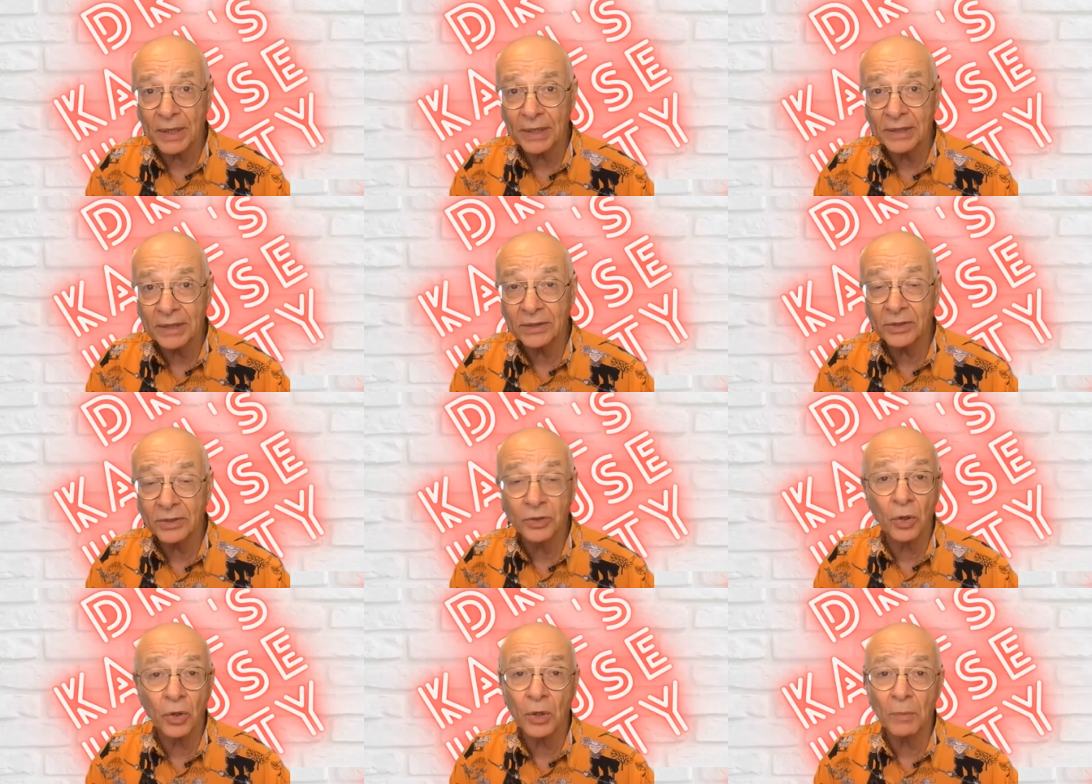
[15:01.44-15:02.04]
us.
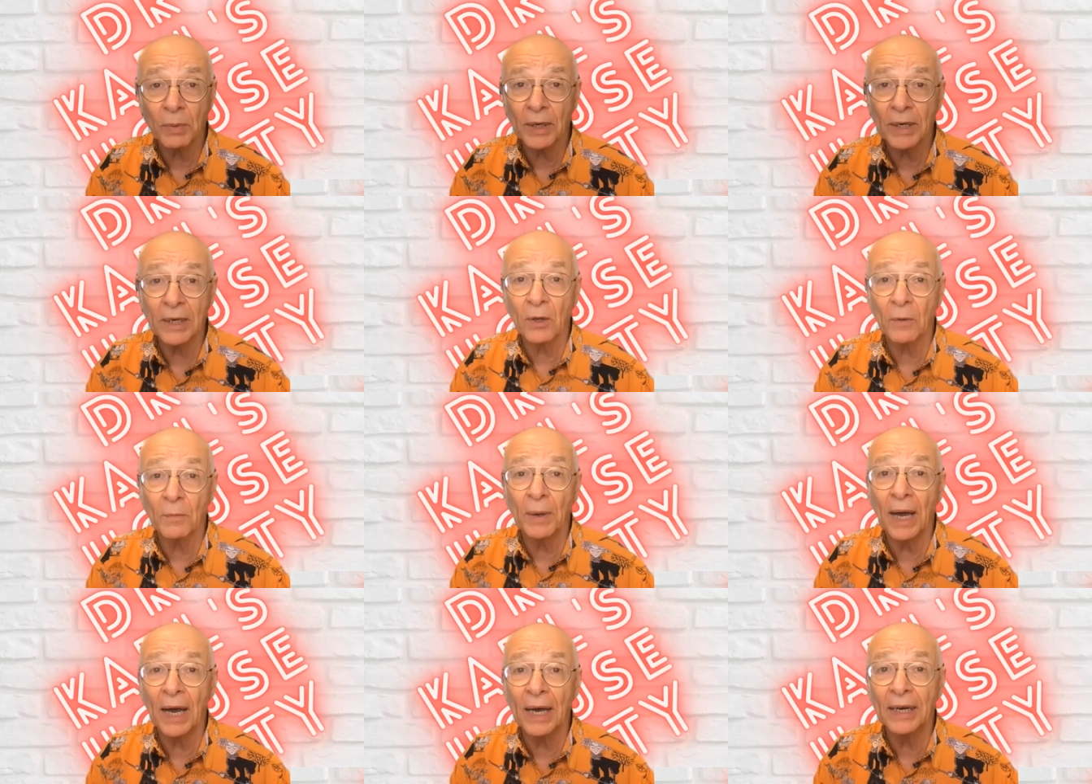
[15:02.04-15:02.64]
Join a political
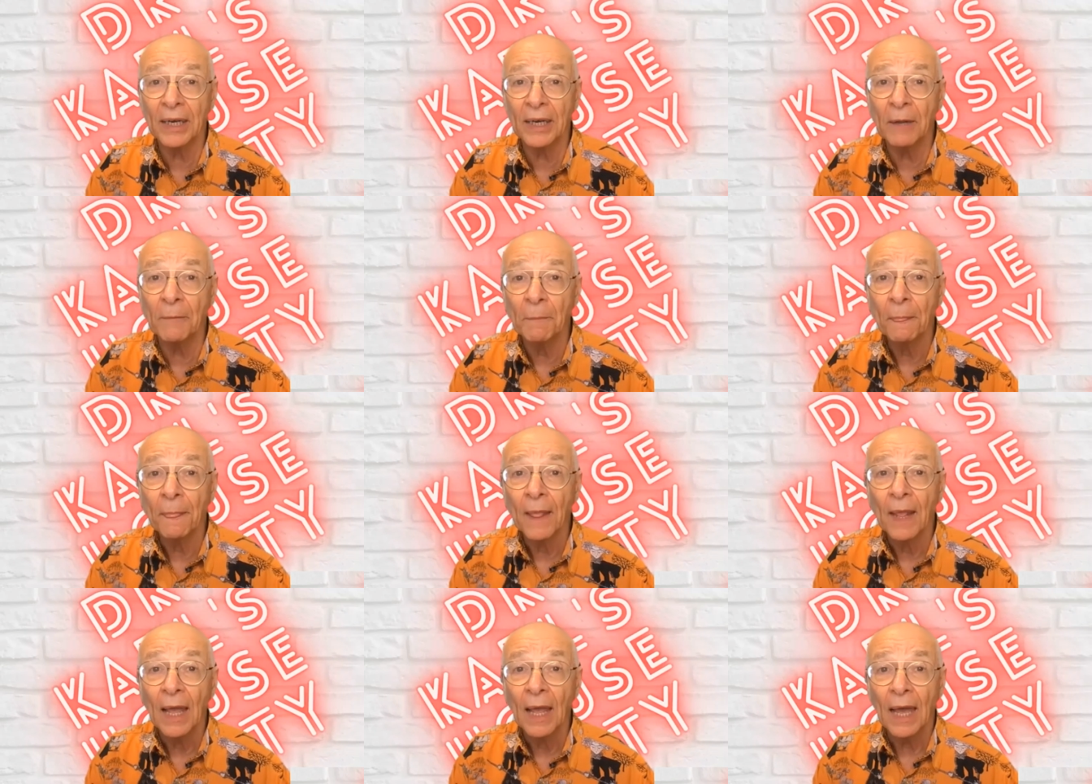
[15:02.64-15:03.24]
party
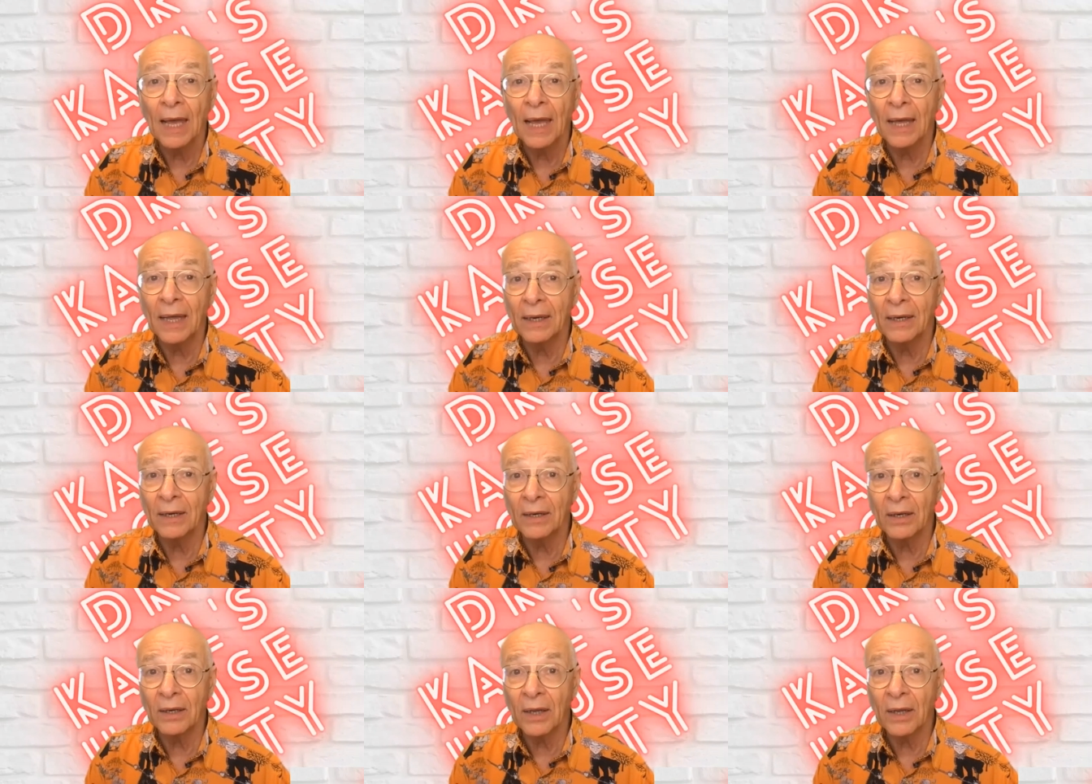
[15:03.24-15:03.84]

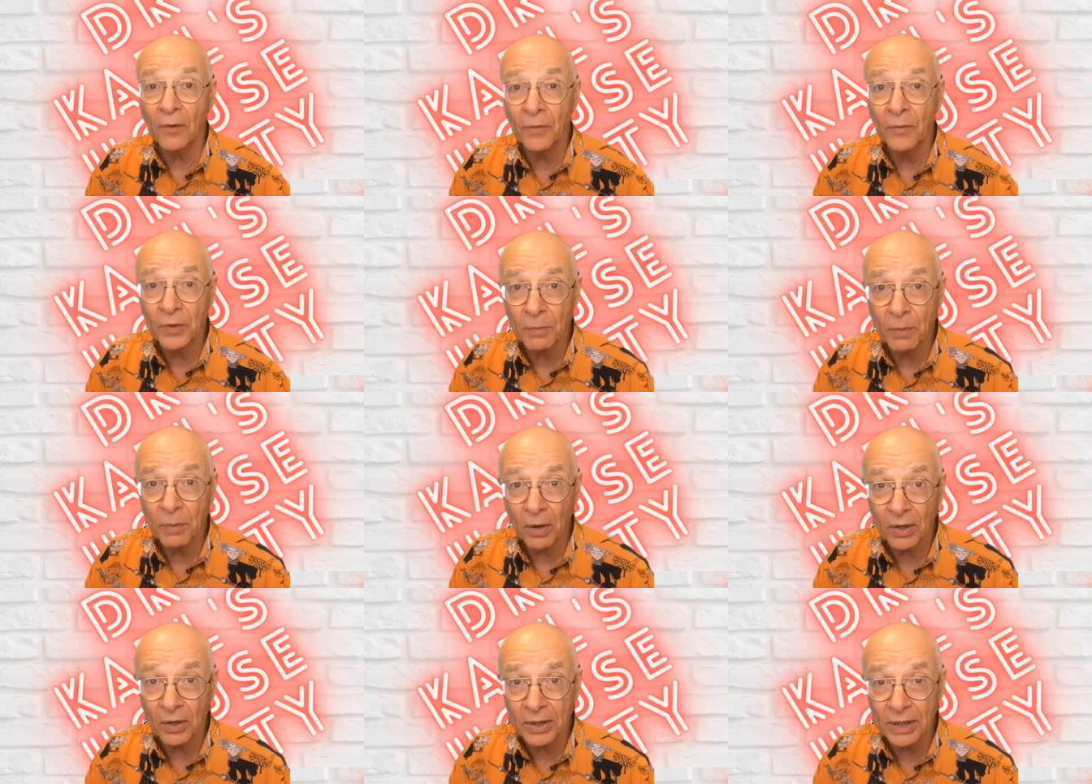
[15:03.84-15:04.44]
and go for the
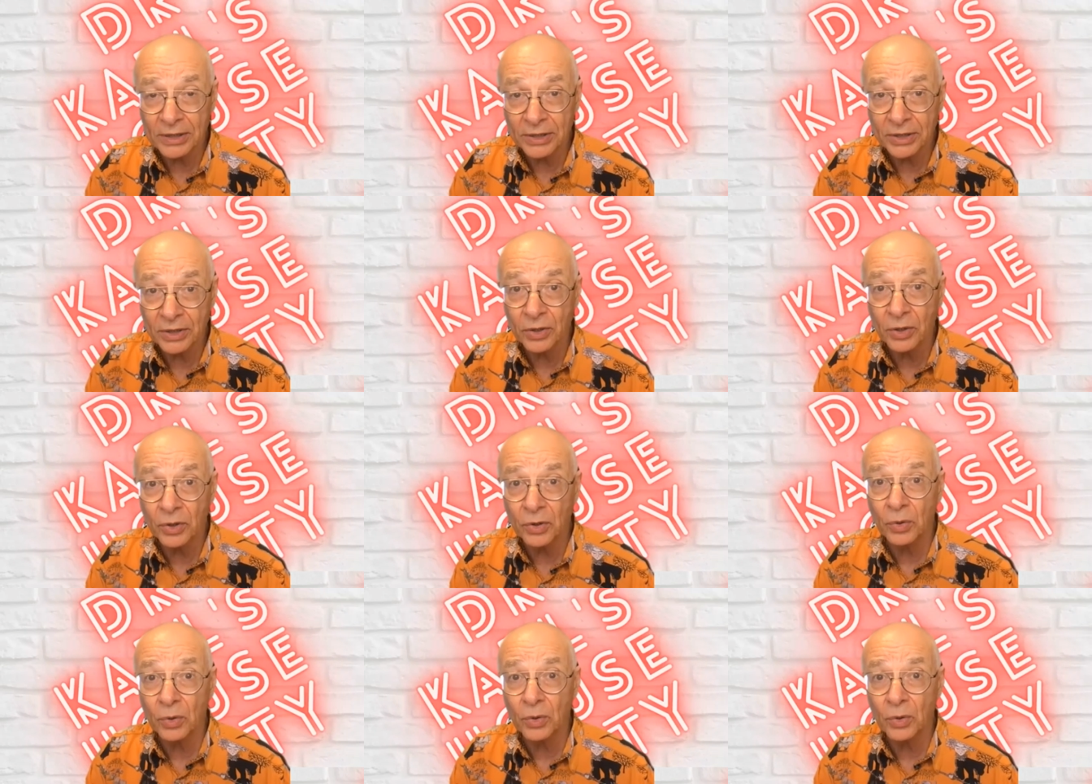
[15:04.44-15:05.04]
politician
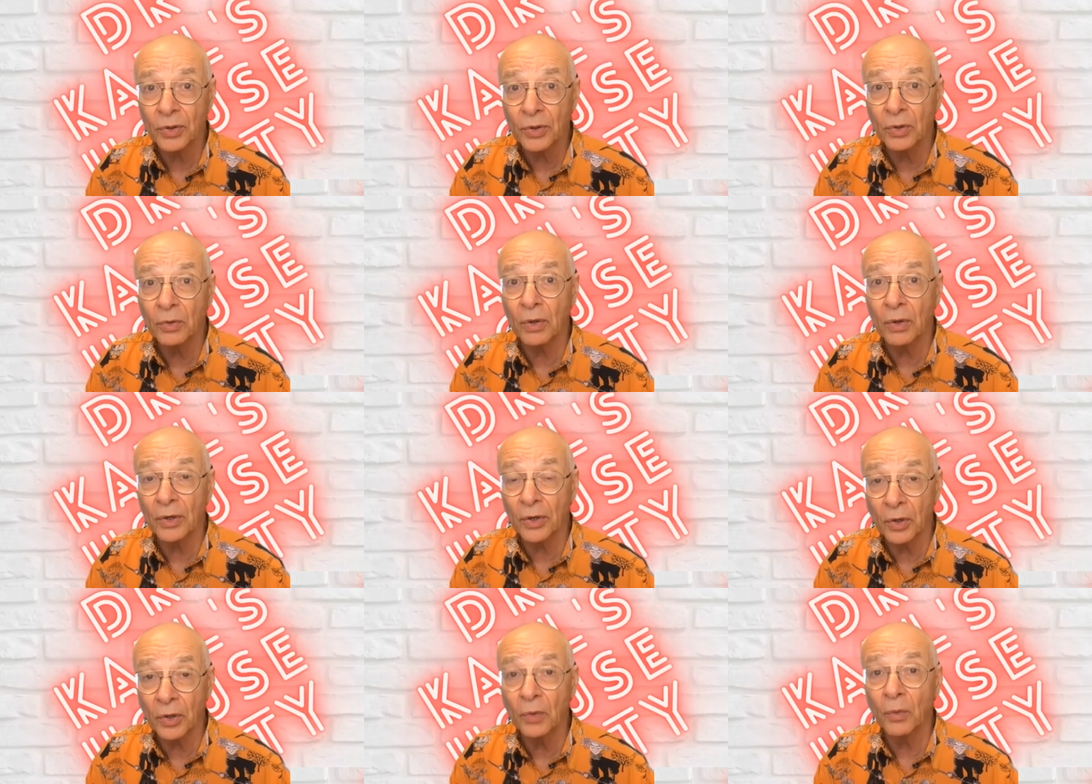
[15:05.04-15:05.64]
who will do
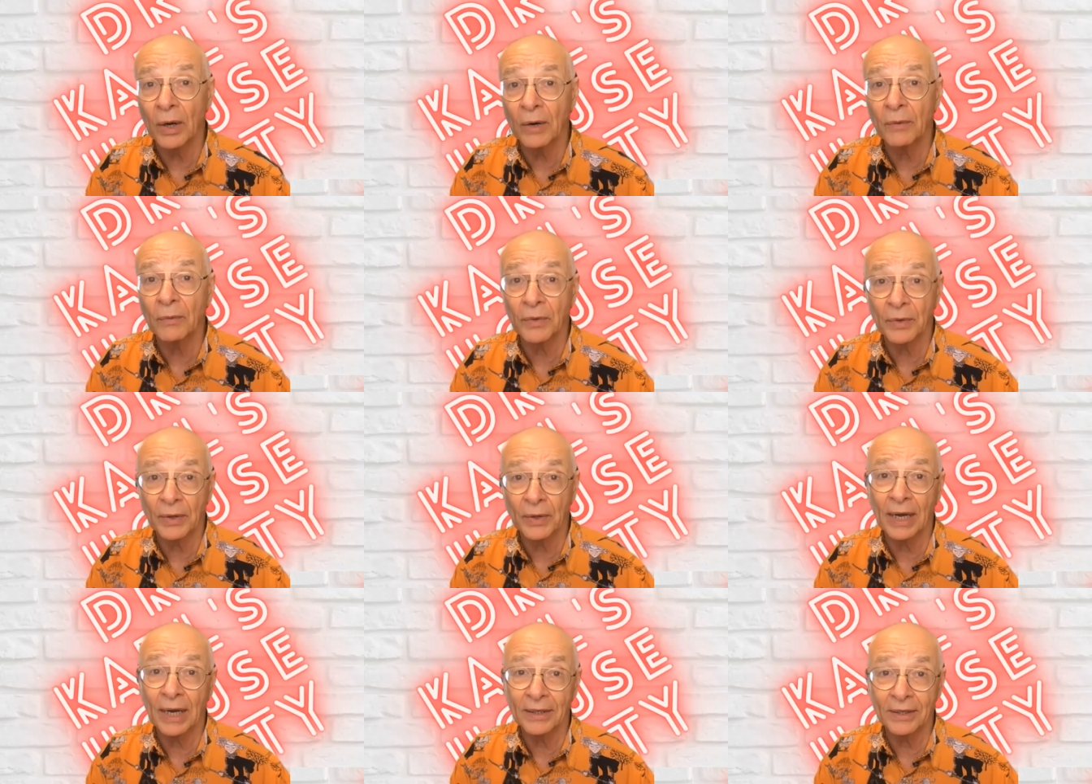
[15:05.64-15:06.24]
what you want with
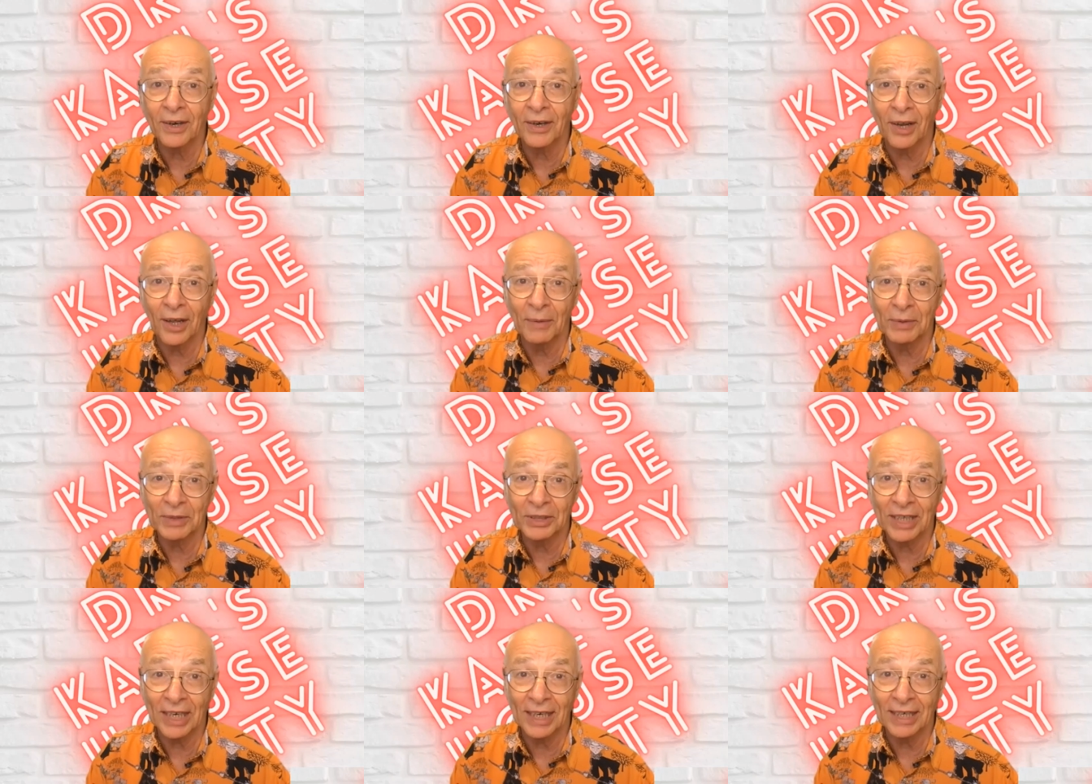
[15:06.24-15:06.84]
regard to
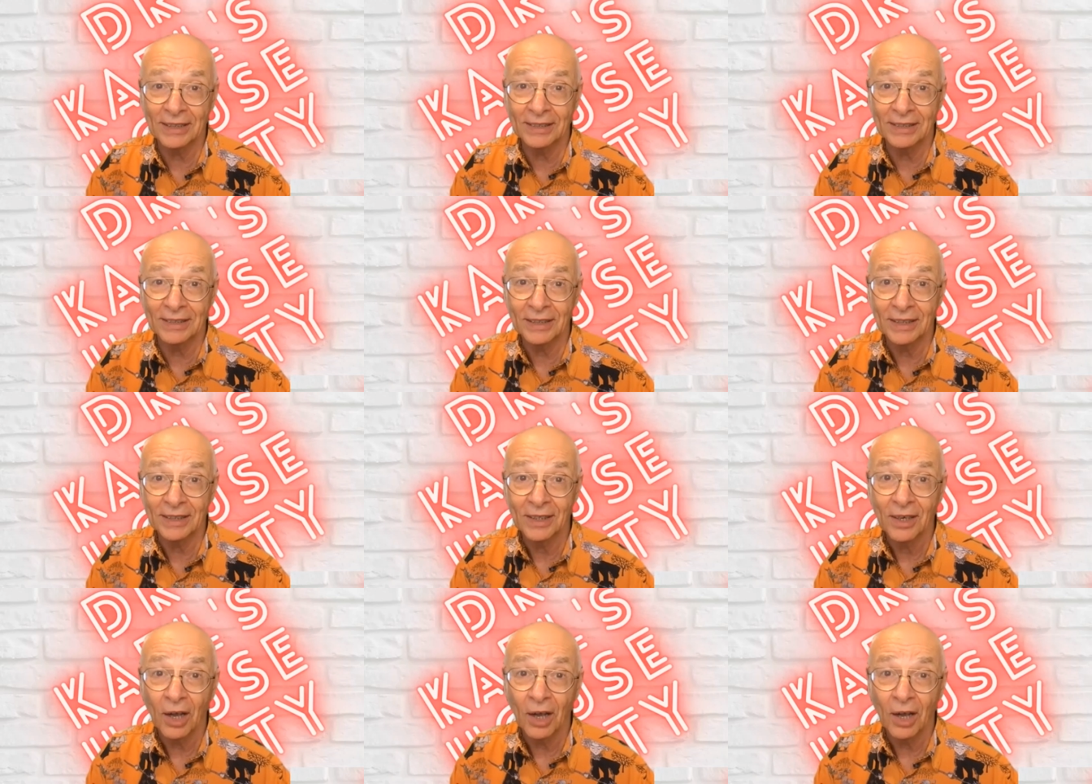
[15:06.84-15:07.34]
climate change.